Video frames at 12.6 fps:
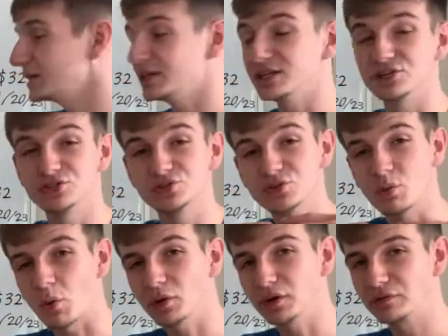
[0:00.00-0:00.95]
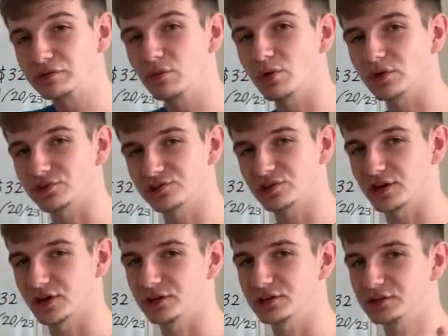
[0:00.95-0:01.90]
is 24 a
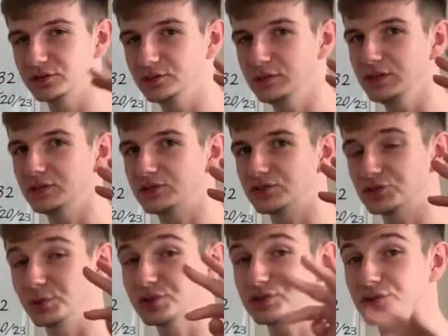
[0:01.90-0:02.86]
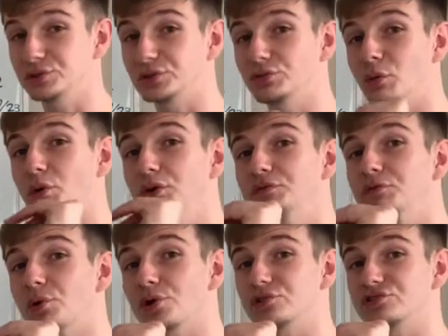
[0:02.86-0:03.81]
share. You need Switch to go to
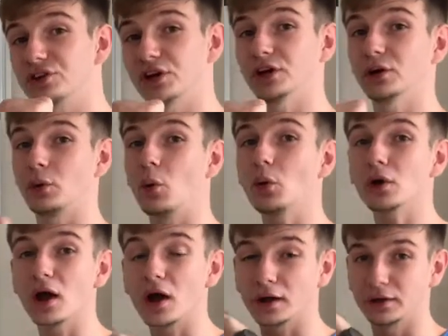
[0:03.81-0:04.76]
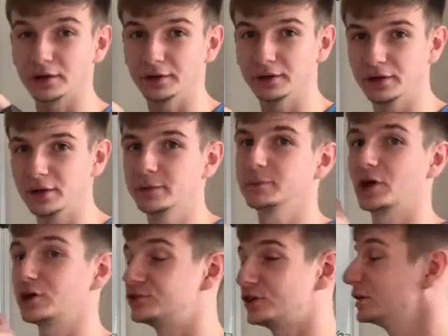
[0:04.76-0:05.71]
24 a share or higher
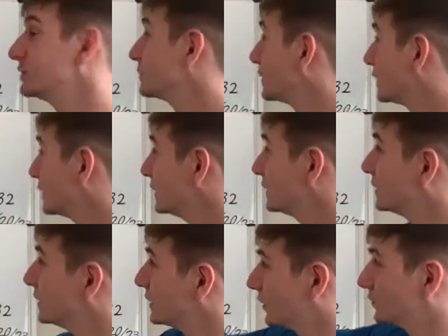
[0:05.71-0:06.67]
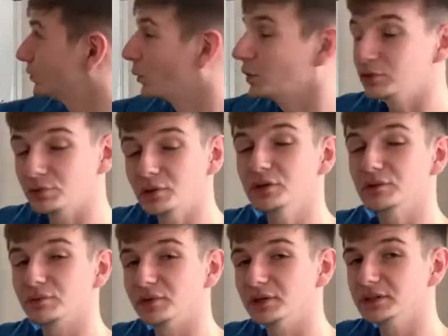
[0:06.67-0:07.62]
by January of
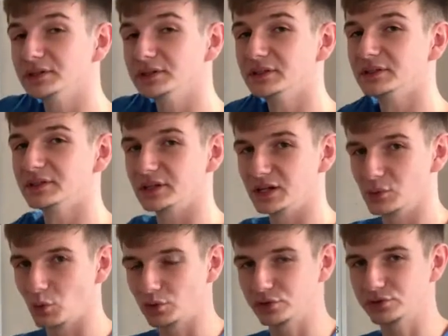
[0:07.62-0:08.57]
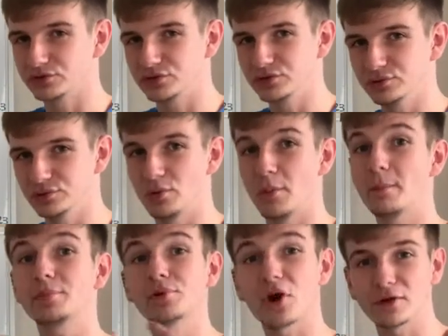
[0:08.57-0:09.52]
2023 in order to
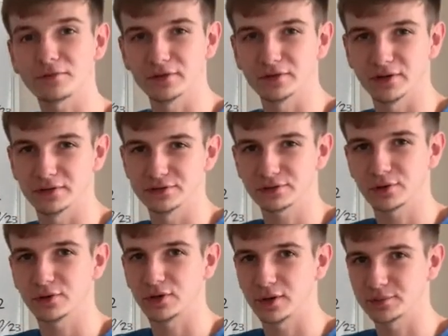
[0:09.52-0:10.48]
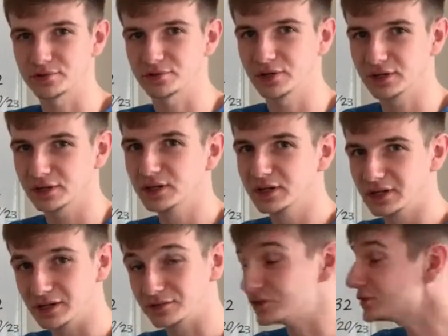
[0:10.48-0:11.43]
profit on this call option, right?
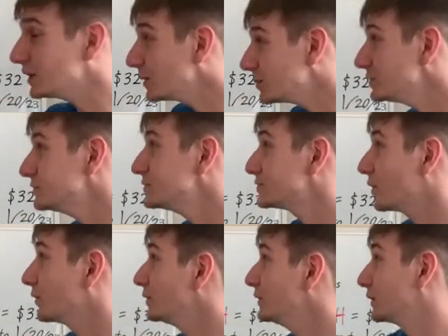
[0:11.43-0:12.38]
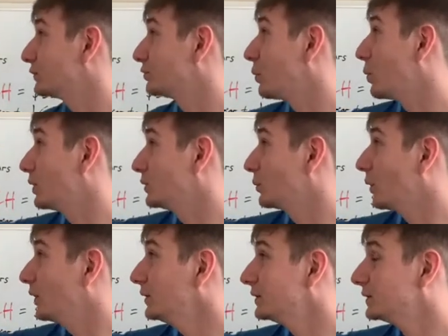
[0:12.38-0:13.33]
If the stock price is already at
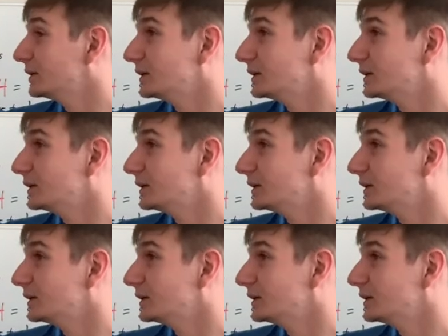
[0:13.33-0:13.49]
21,